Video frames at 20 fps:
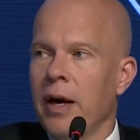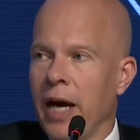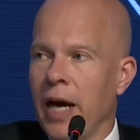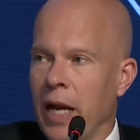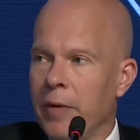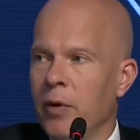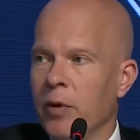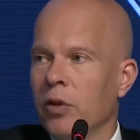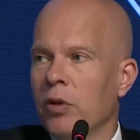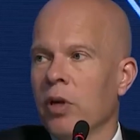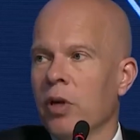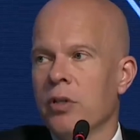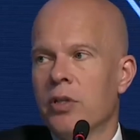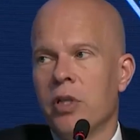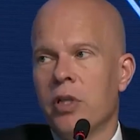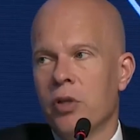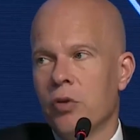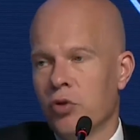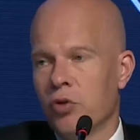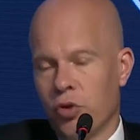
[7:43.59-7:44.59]
And we'll
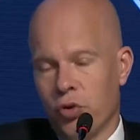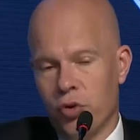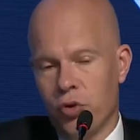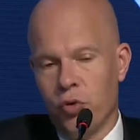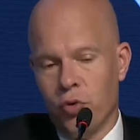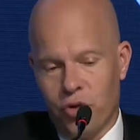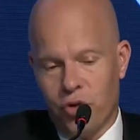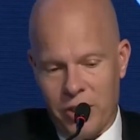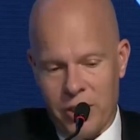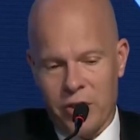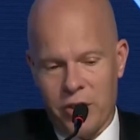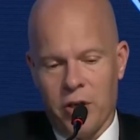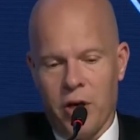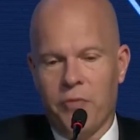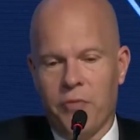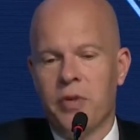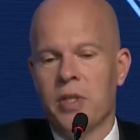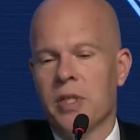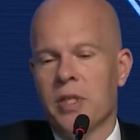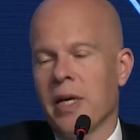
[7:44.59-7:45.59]
continue to use this
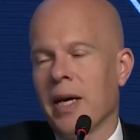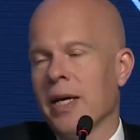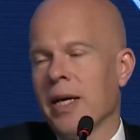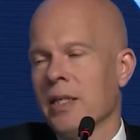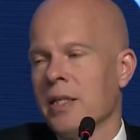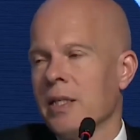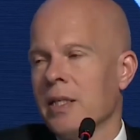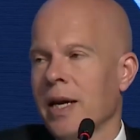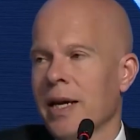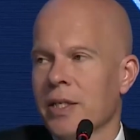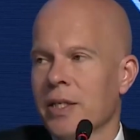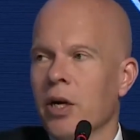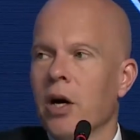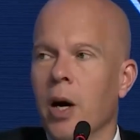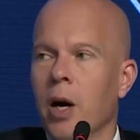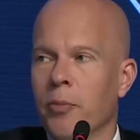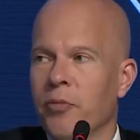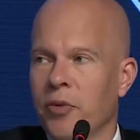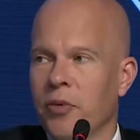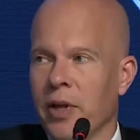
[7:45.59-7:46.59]
office as a
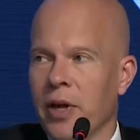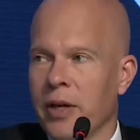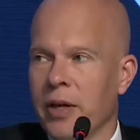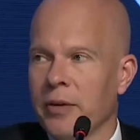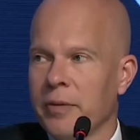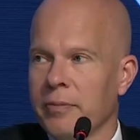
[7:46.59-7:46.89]
hub for that.